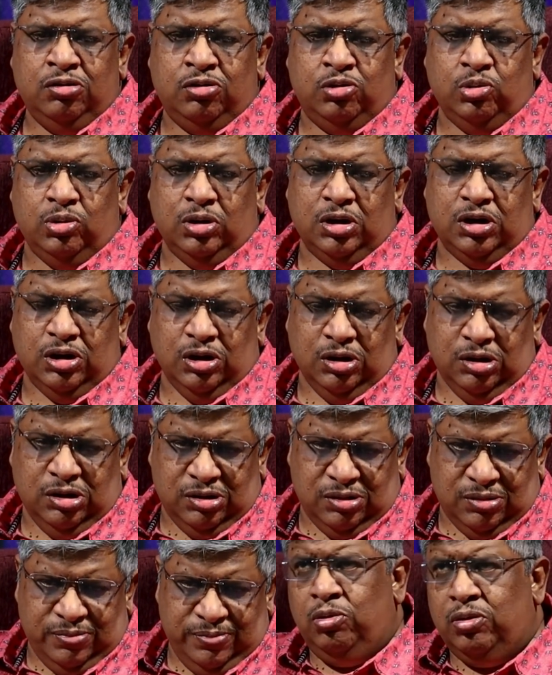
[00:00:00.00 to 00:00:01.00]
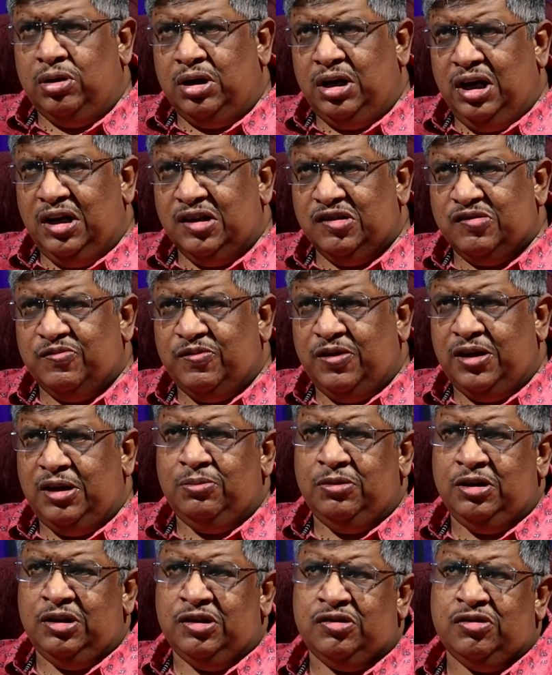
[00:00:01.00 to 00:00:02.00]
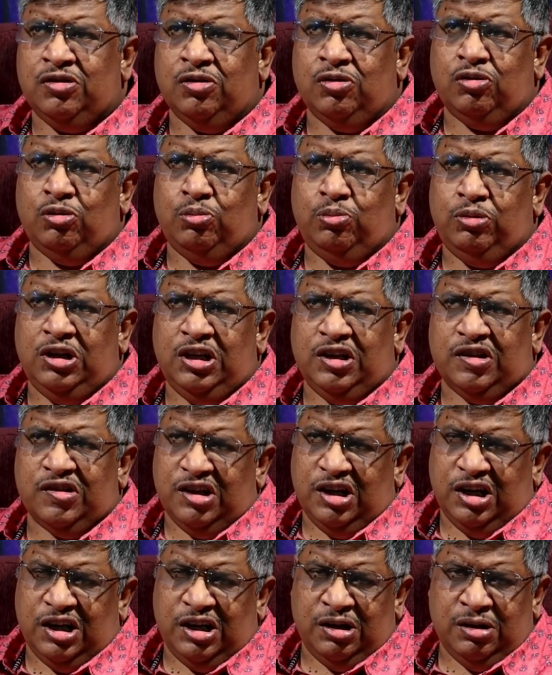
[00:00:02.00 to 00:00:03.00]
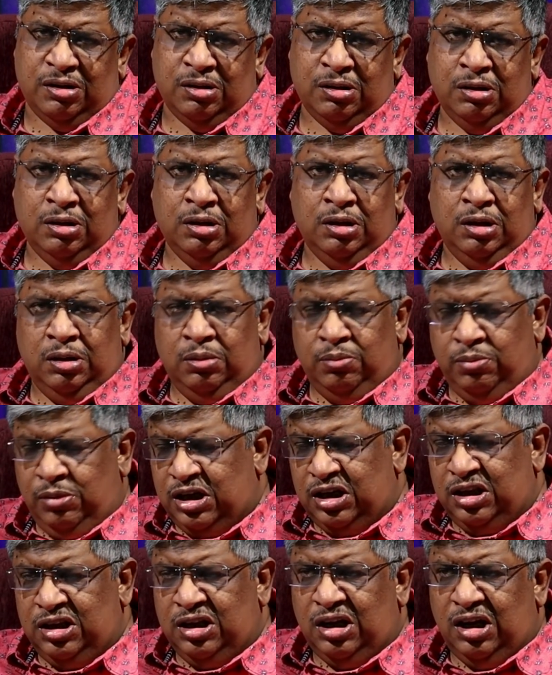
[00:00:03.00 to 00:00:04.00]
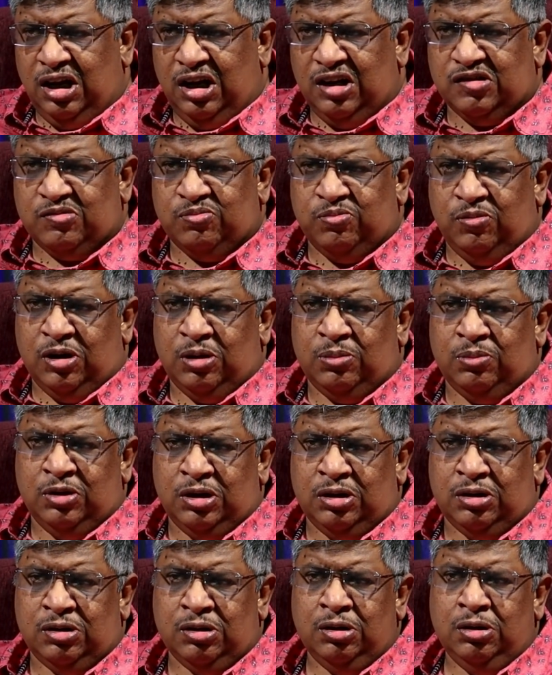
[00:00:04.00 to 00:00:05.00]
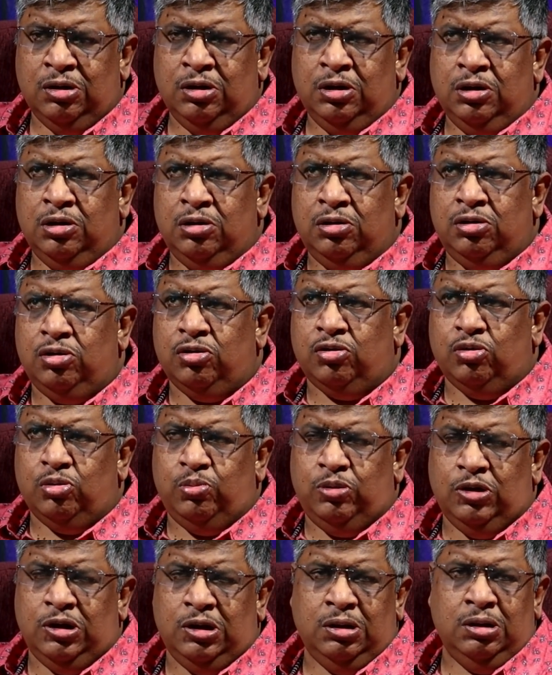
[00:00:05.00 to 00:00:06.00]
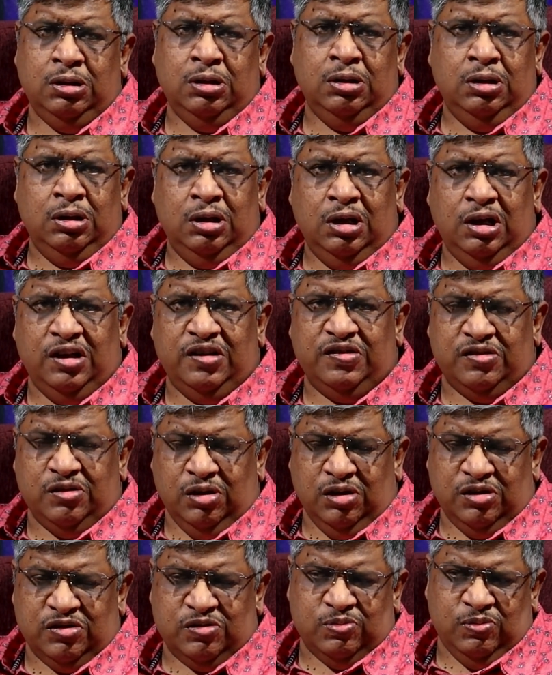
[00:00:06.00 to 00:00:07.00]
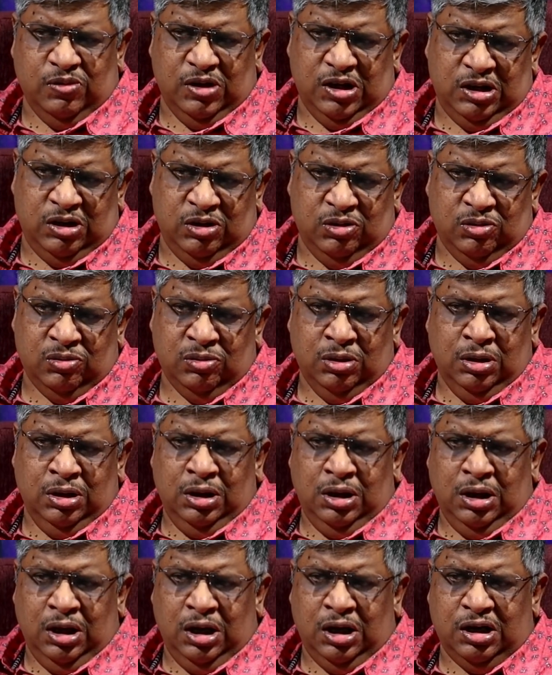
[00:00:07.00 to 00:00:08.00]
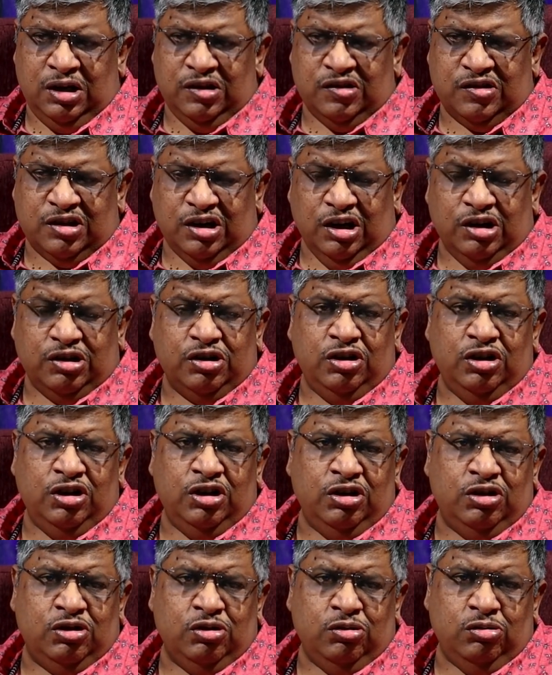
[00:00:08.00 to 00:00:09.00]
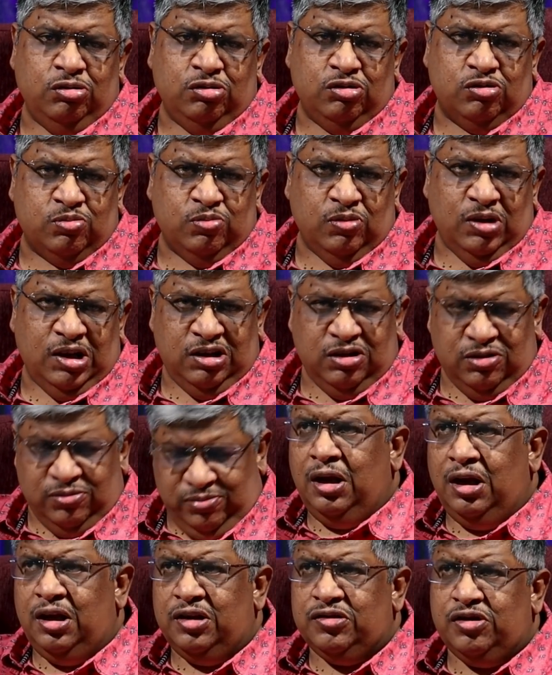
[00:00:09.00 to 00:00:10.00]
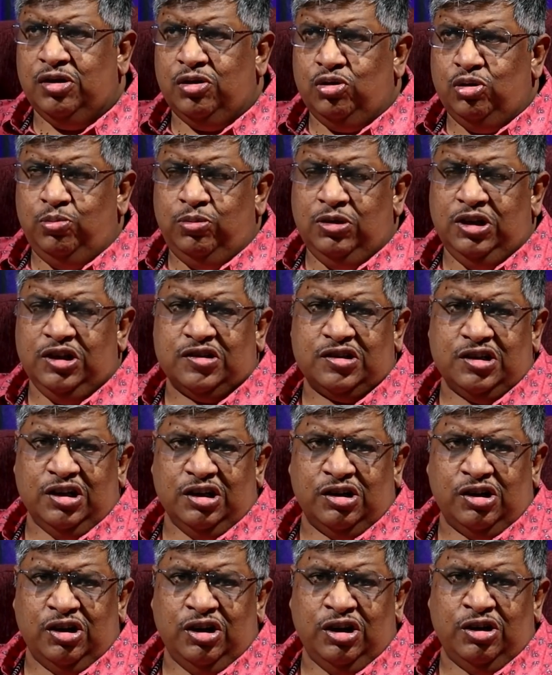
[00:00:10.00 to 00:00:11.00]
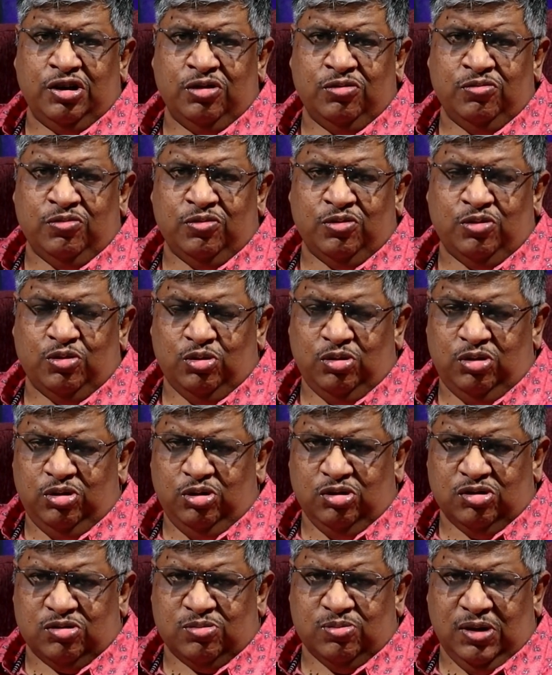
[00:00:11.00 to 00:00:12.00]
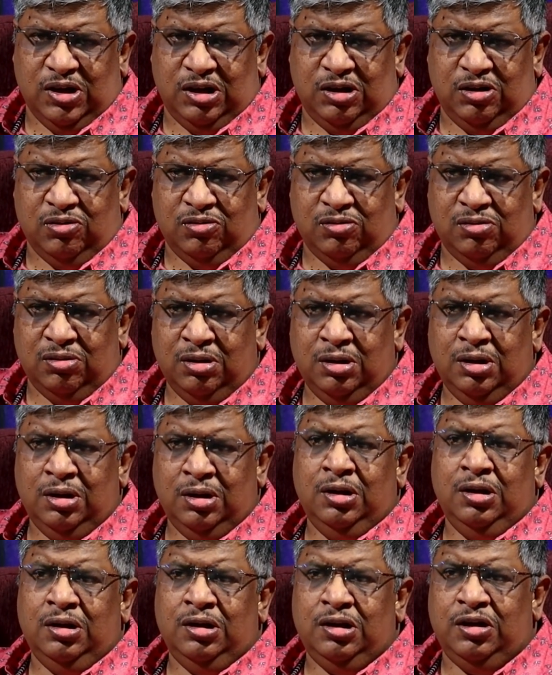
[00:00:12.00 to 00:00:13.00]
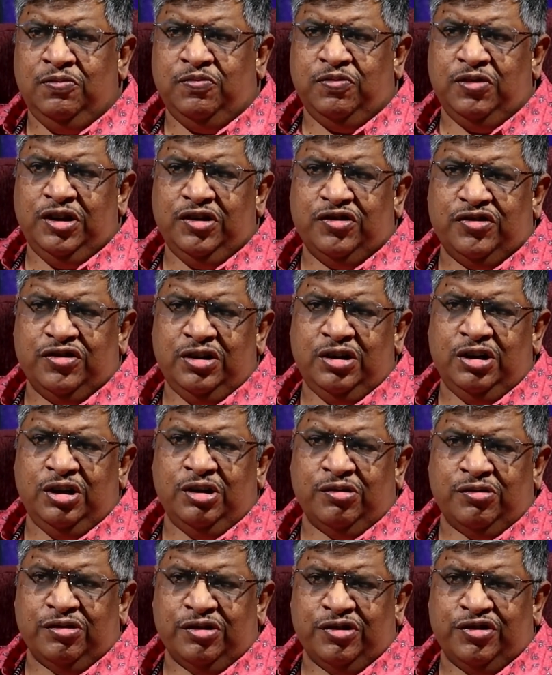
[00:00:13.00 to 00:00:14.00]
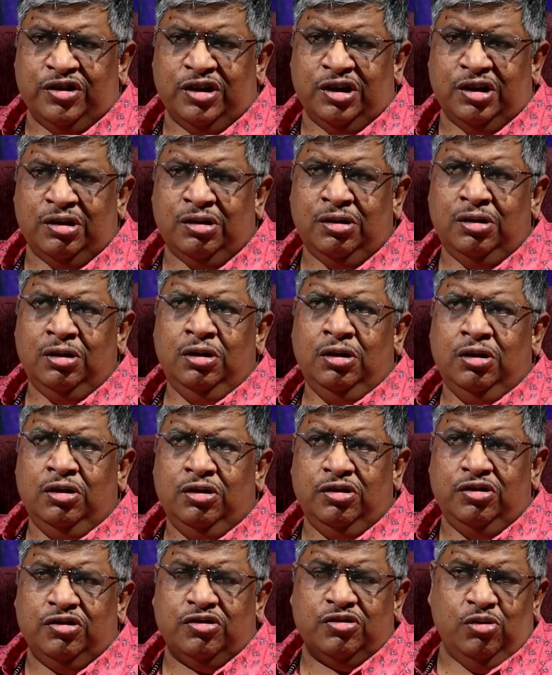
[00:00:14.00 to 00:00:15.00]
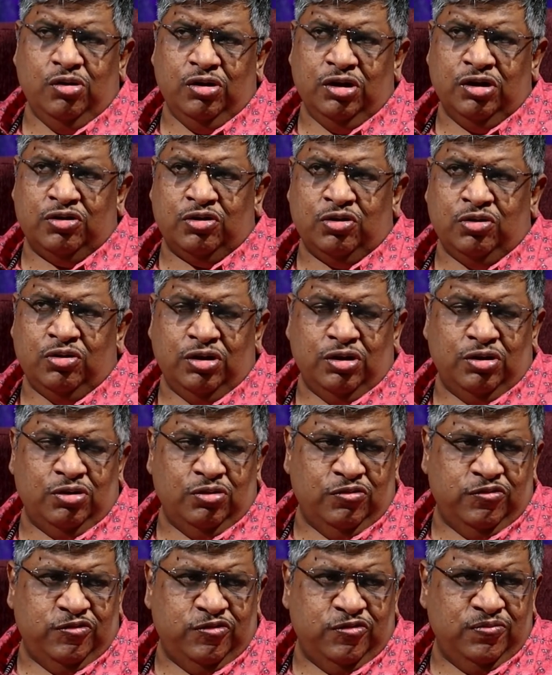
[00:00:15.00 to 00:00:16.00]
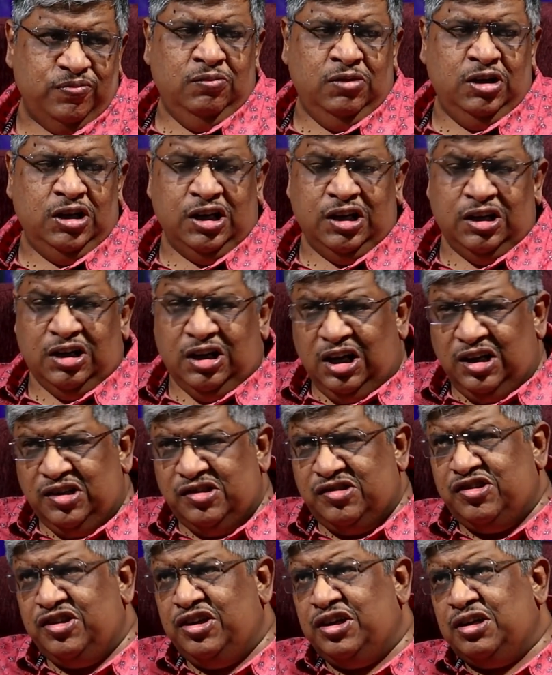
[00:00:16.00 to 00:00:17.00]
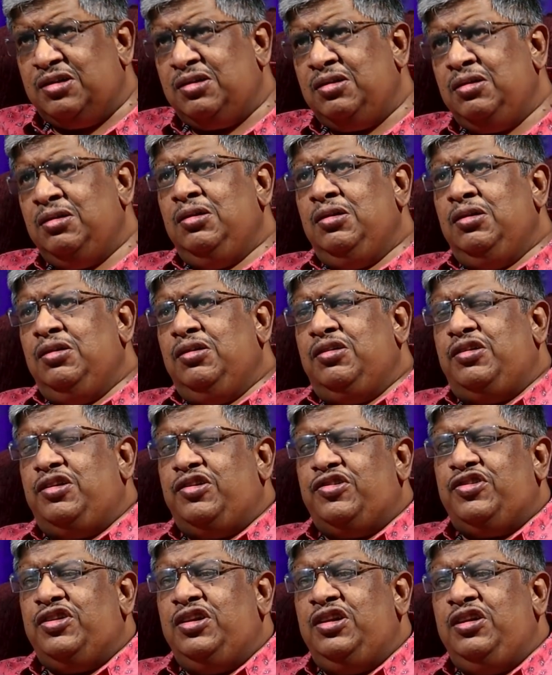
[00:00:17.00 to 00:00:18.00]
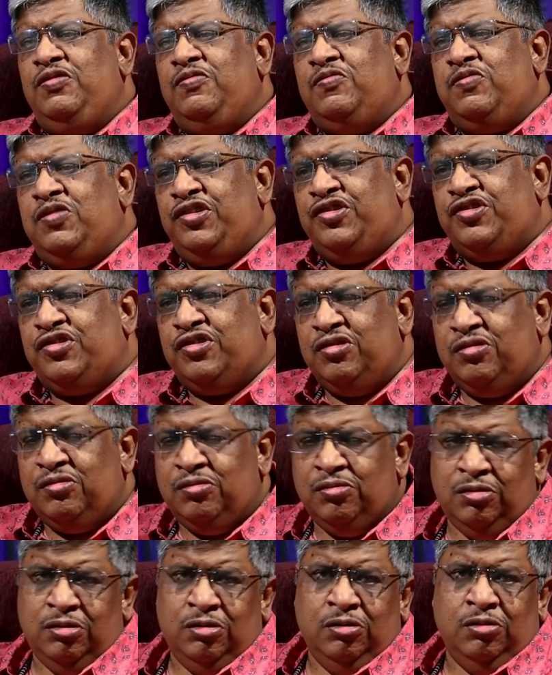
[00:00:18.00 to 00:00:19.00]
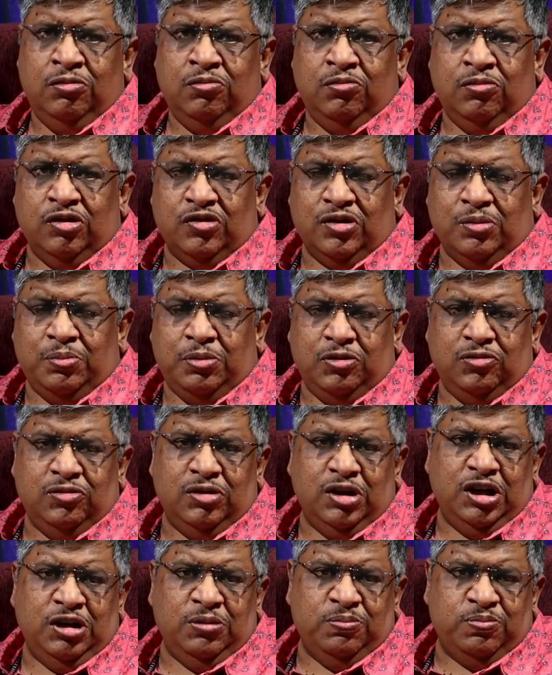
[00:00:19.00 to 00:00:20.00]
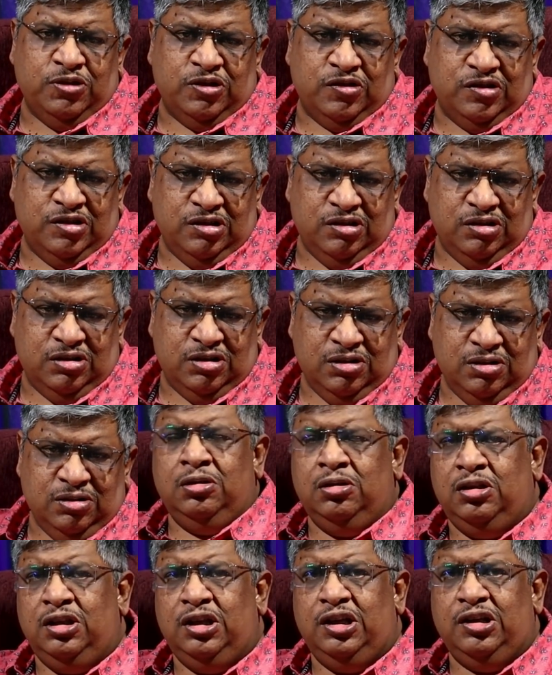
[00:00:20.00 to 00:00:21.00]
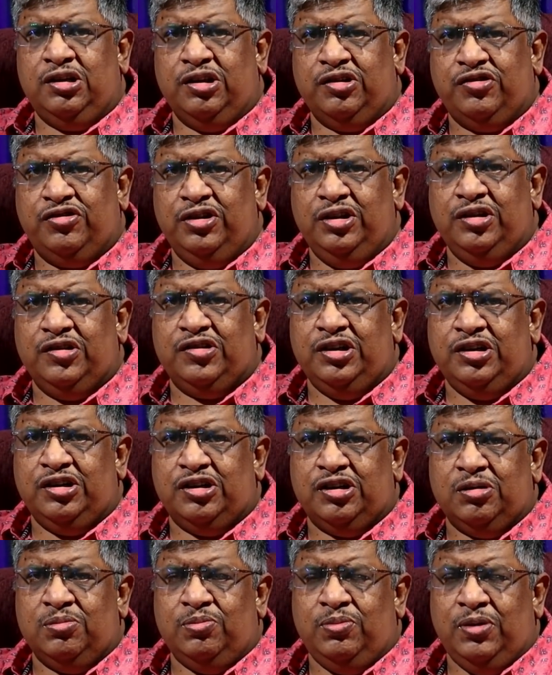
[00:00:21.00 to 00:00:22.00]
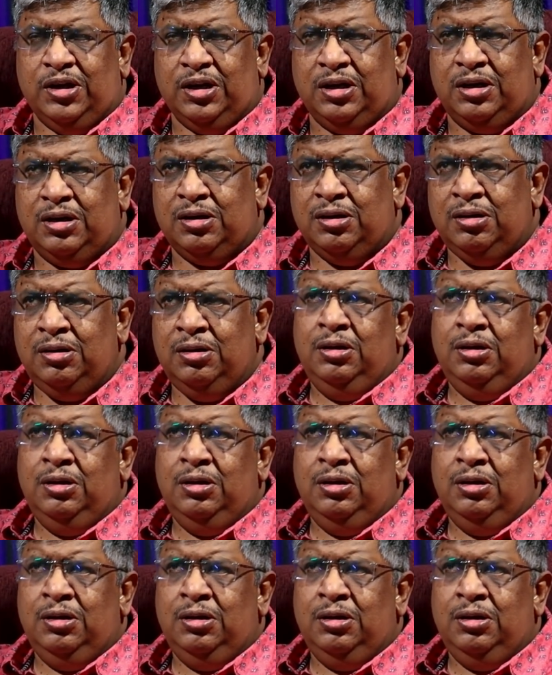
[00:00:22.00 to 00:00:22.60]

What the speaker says: to a dollar. Over last 5 months, the ruble has gained, but in the last 1 month, the ruble has lost value and is continuing to lose value. As the ruble is continuing to lose value, inflation in Russia is going through the roof. When I last checked, Russian inflation was above 9%. The Russian central bank,